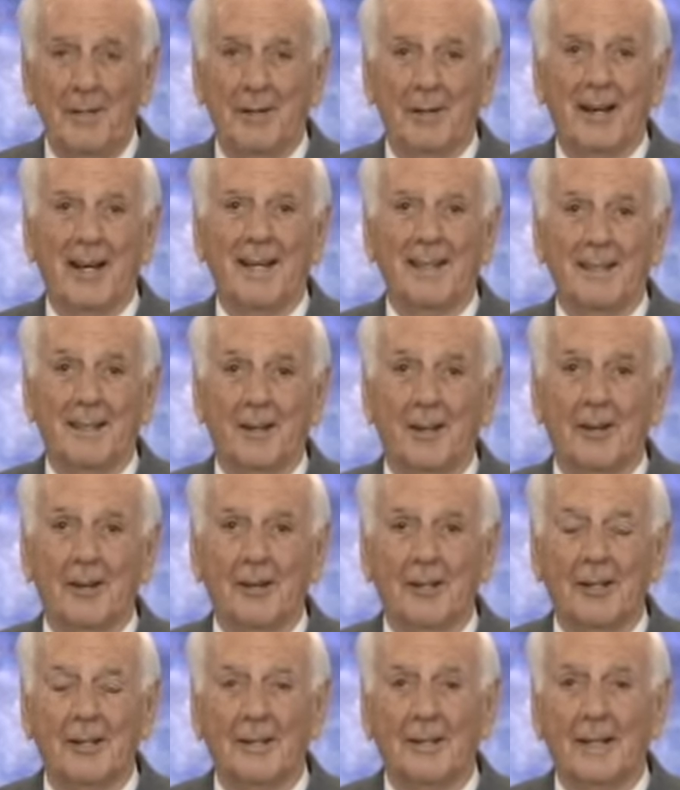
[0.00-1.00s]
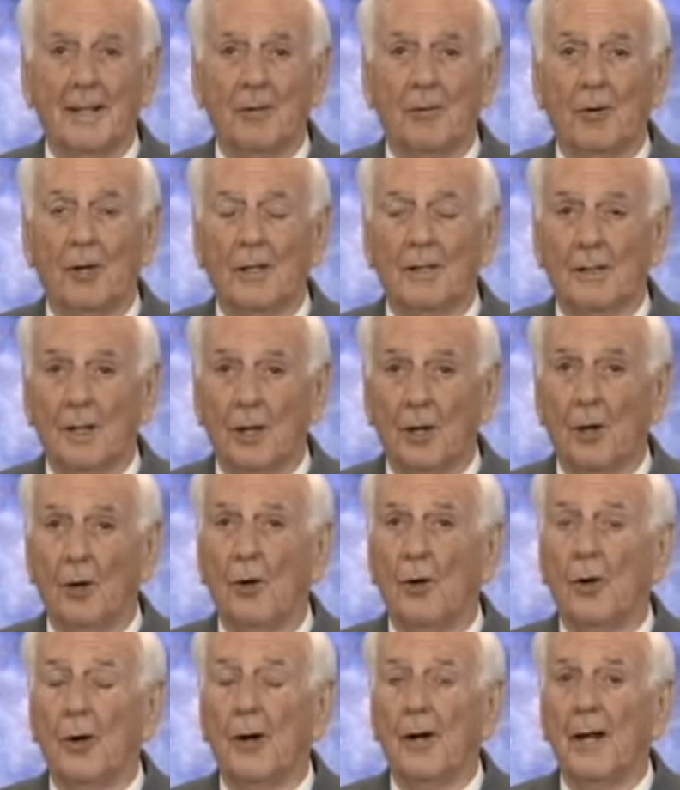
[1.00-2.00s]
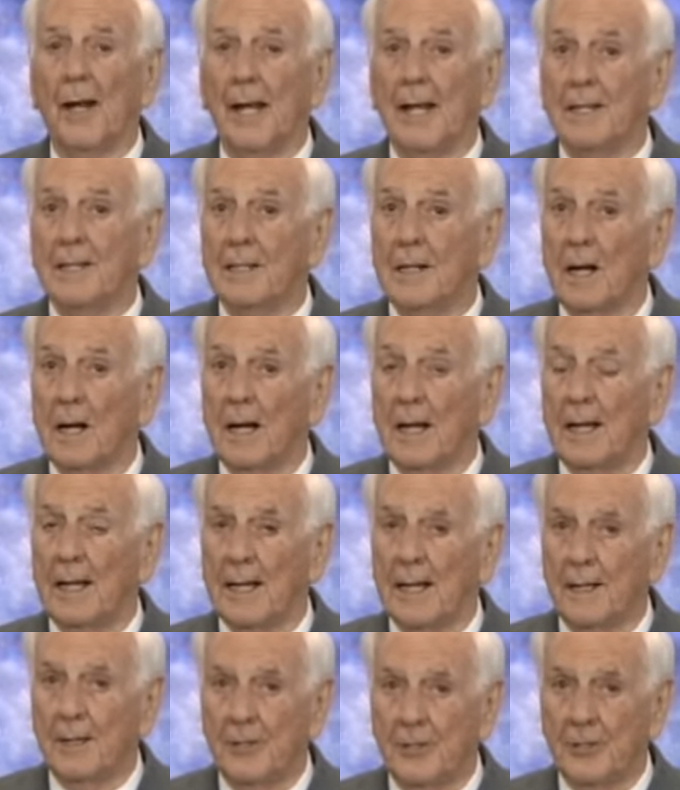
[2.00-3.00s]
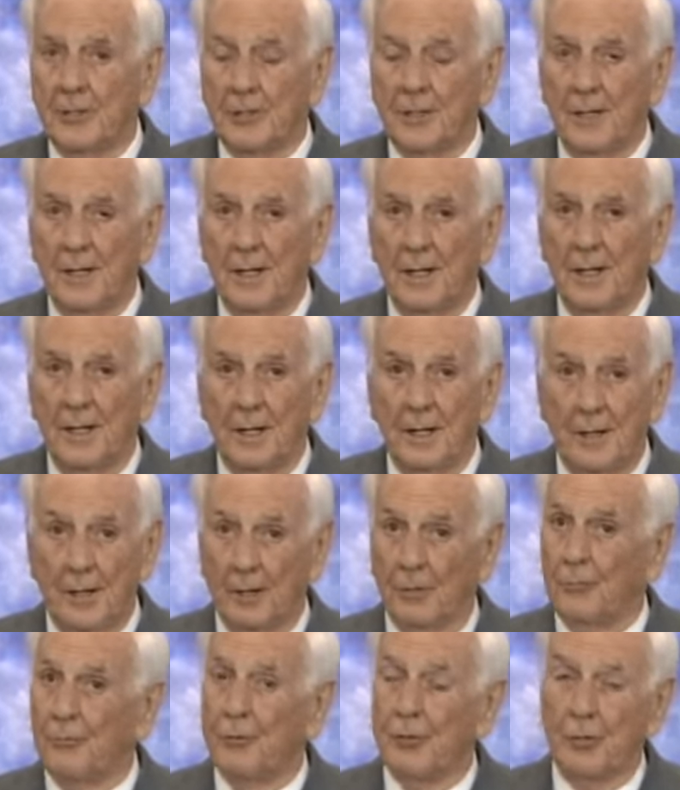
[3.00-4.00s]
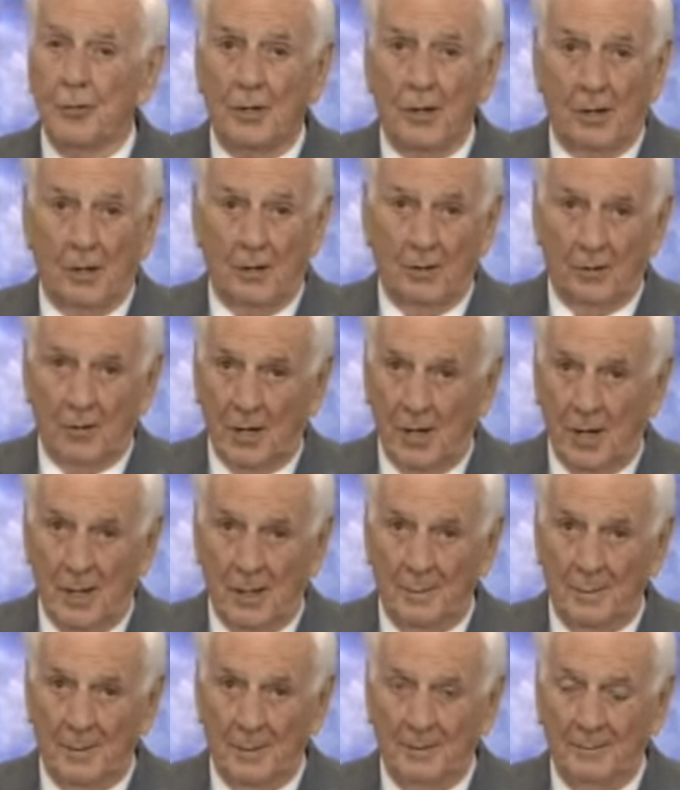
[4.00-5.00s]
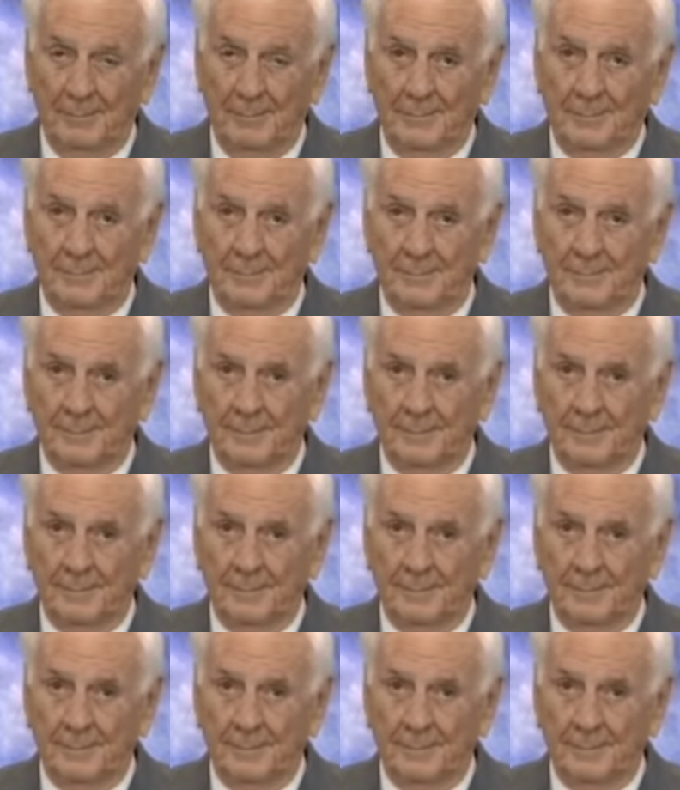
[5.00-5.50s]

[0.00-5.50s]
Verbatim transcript: that Peter had to learn that what the Lord has cleansed, don't you call common.